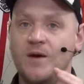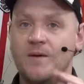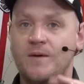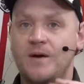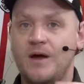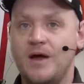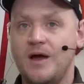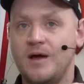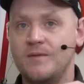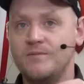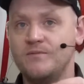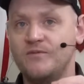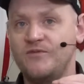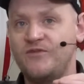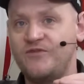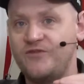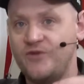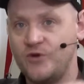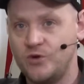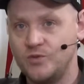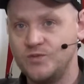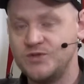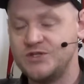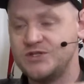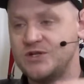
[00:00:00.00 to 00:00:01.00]
um,
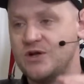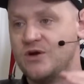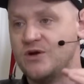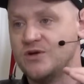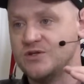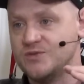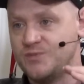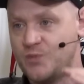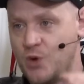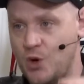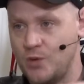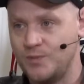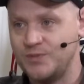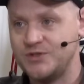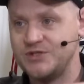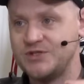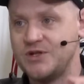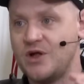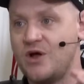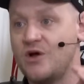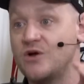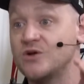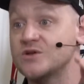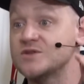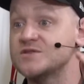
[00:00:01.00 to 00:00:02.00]
film stars, pop
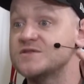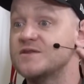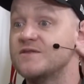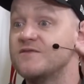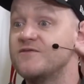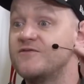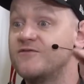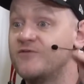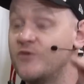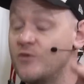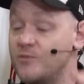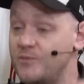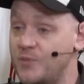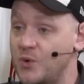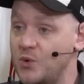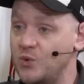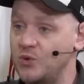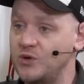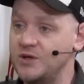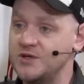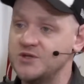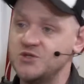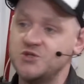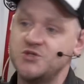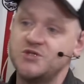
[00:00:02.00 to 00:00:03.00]
stars,
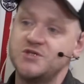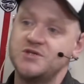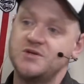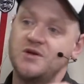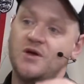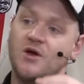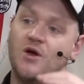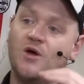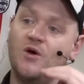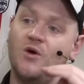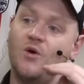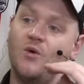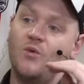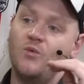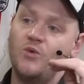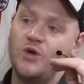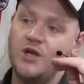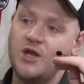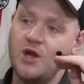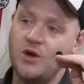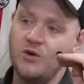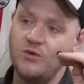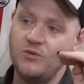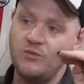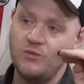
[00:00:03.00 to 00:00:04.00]
footballers, you
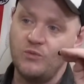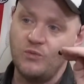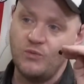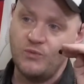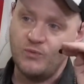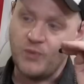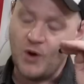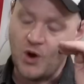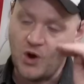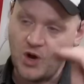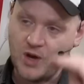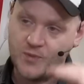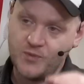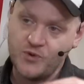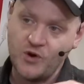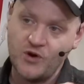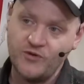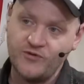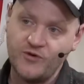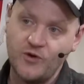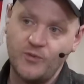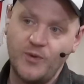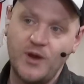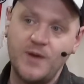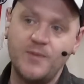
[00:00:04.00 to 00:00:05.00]
know,
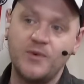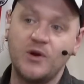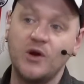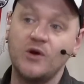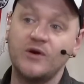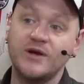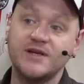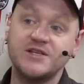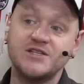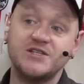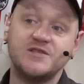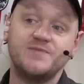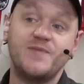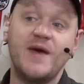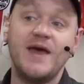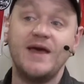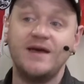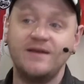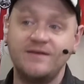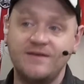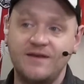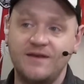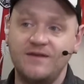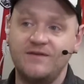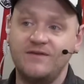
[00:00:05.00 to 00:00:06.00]
high-profile people are
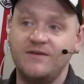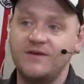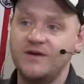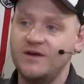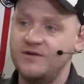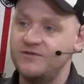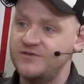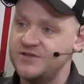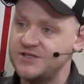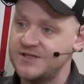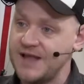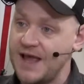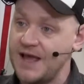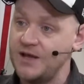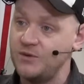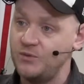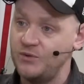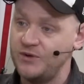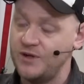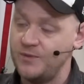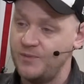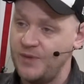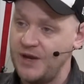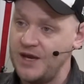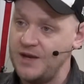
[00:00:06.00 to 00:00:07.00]
expected to kind of stand with
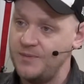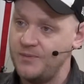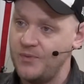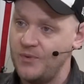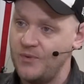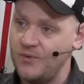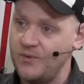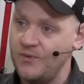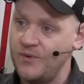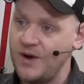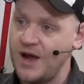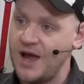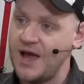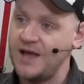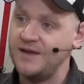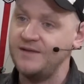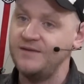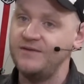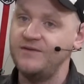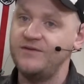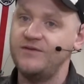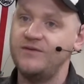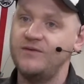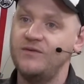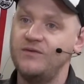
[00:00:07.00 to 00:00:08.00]
the people,
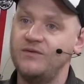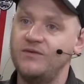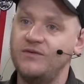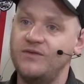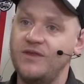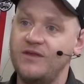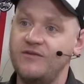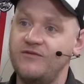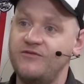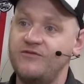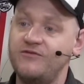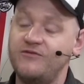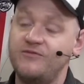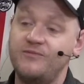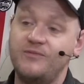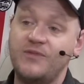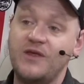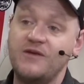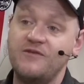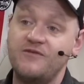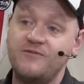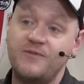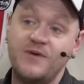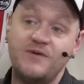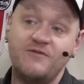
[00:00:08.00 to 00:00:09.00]
and they've
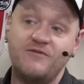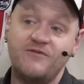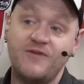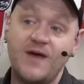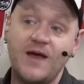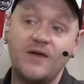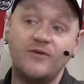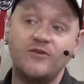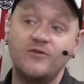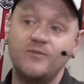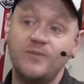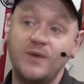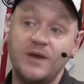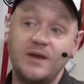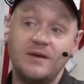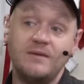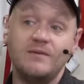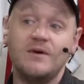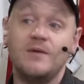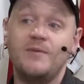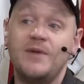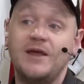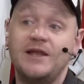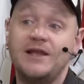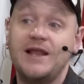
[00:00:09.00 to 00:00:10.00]
they've been found to be
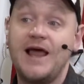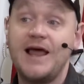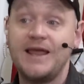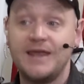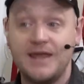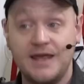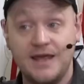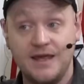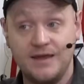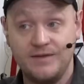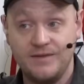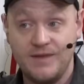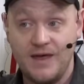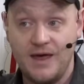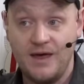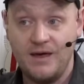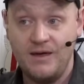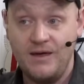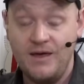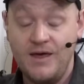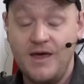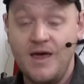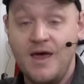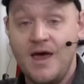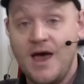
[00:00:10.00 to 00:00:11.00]
a bit lacking in that.
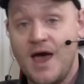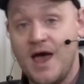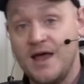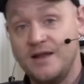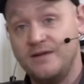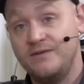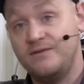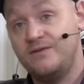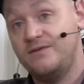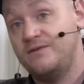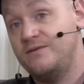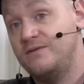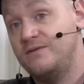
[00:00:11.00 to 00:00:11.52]
And